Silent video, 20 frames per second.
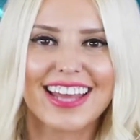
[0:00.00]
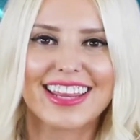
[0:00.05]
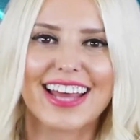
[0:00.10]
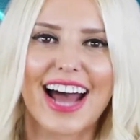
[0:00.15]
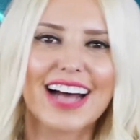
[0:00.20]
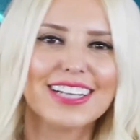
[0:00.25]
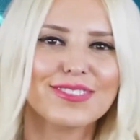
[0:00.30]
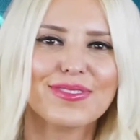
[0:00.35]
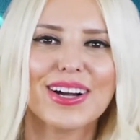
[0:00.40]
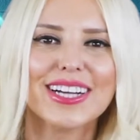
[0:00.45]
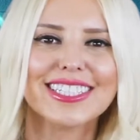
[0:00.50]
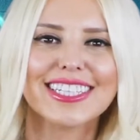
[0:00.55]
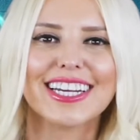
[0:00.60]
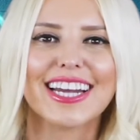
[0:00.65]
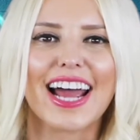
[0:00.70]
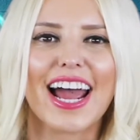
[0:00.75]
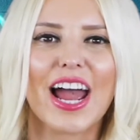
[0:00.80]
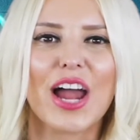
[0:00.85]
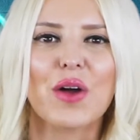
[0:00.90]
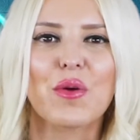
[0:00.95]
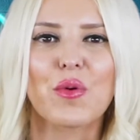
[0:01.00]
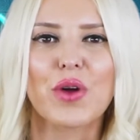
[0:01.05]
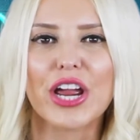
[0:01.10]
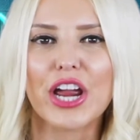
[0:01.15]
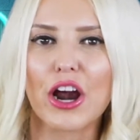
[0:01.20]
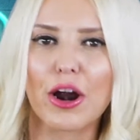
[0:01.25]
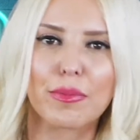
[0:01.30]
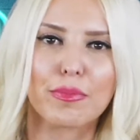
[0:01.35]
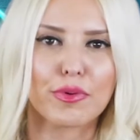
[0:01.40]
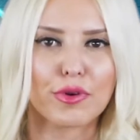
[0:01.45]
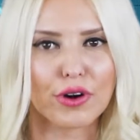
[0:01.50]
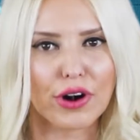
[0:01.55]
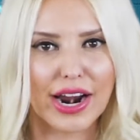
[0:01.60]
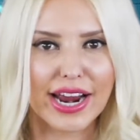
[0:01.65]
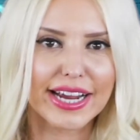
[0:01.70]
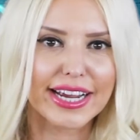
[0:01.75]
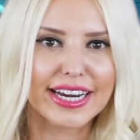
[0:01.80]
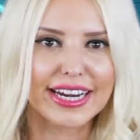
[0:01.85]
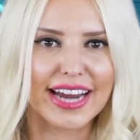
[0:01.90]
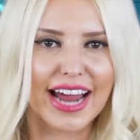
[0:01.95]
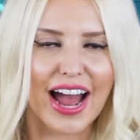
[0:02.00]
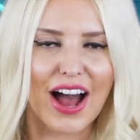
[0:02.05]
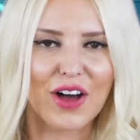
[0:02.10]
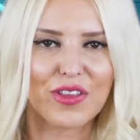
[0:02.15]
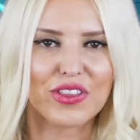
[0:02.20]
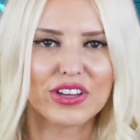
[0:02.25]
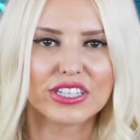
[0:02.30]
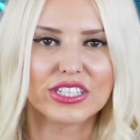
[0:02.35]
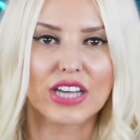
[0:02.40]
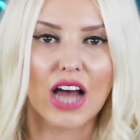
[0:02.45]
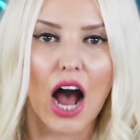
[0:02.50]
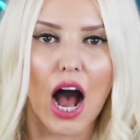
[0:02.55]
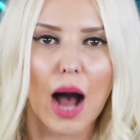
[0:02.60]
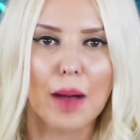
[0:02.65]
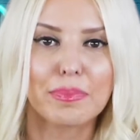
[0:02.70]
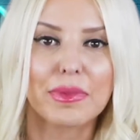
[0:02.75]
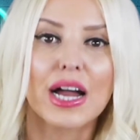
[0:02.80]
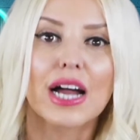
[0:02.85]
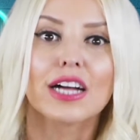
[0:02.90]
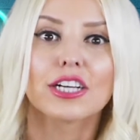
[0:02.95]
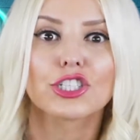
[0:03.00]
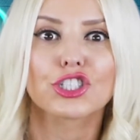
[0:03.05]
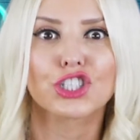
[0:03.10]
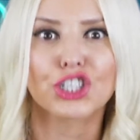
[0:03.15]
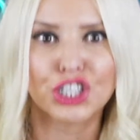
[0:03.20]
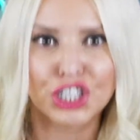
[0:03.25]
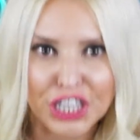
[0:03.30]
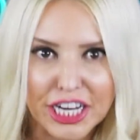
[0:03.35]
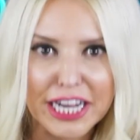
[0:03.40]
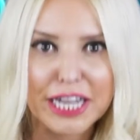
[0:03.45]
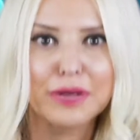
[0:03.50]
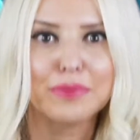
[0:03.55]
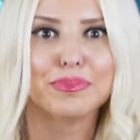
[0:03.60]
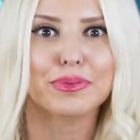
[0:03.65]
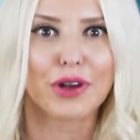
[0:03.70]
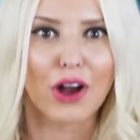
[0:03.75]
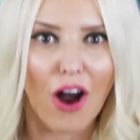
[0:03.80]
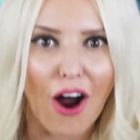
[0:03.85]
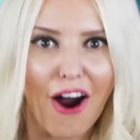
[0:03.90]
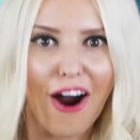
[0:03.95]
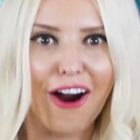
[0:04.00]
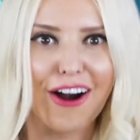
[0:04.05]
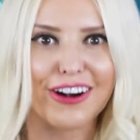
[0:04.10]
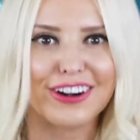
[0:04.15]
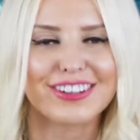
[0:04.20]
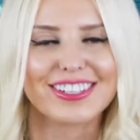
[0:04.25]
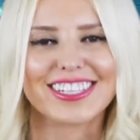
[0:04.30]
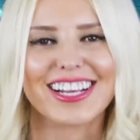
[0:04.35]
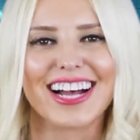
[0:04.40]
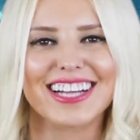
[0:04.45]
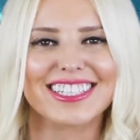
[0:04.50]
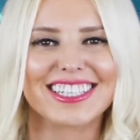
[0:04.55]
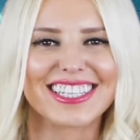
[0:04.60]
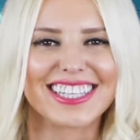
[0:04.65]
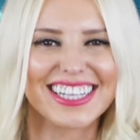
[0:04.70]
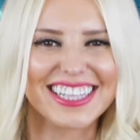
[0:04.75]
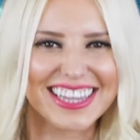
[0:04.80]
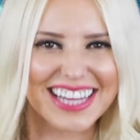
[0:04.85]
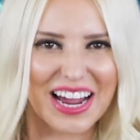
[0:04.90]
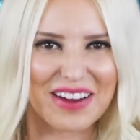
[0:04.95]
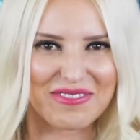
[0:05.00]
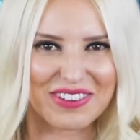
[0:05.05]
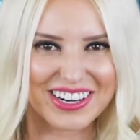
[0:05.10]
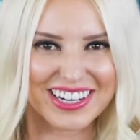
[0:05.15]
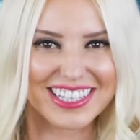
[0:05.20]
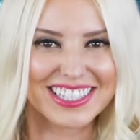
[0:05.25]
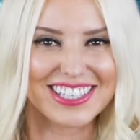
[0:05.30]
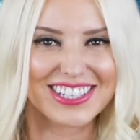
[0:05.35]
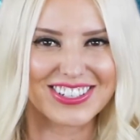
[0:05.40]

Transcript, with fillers: That's why today we are breaking down the top cheap cars that celebrities